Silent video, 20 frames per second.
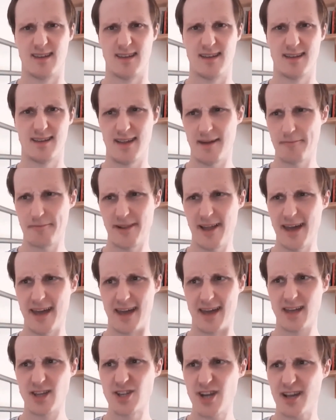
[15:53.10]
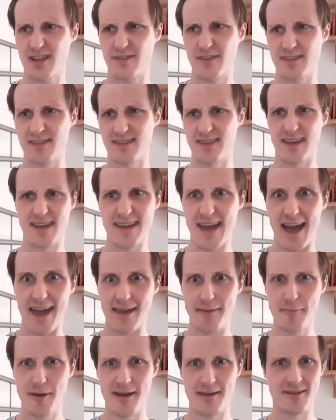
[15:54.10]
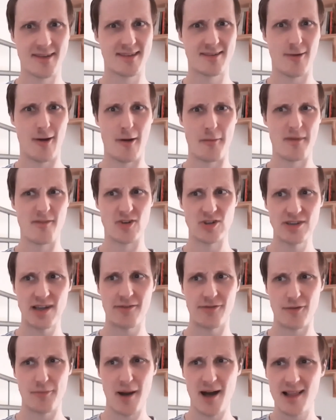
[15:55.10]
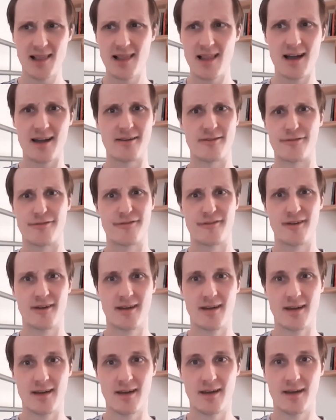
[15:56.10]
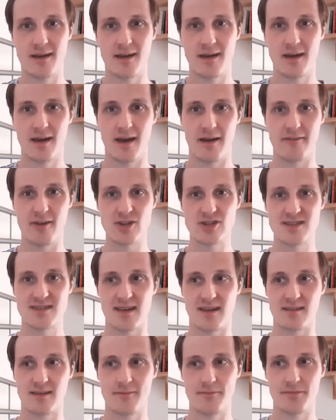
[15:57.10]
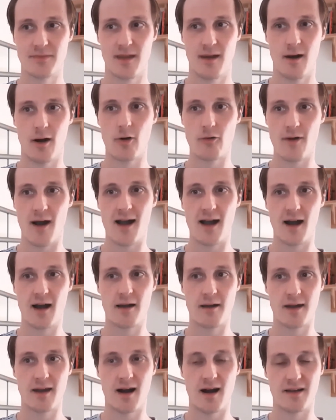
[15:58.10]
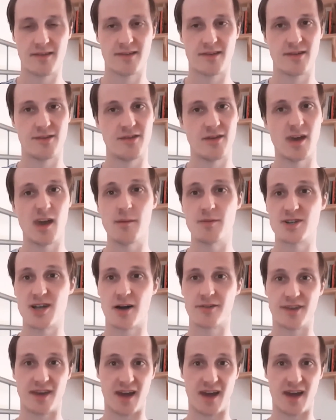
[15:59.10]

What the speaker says: Like, playing? Jess, this isn't a game. This is where I'll meet the love of my life. And then she said, oh right, I only asked because you keep shouting